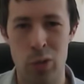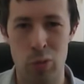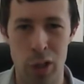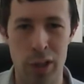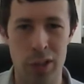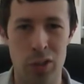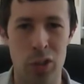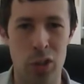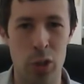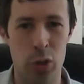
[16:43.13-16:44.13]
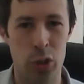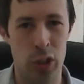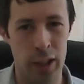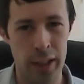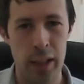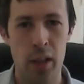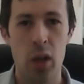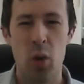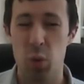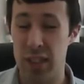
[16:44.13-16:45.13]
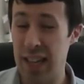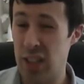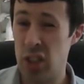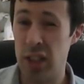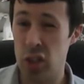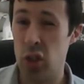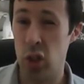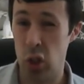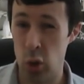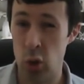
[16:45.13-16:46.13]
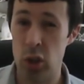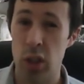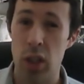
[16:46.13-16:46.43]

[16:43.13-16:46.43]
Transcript: to run institutionally, was actually to the good,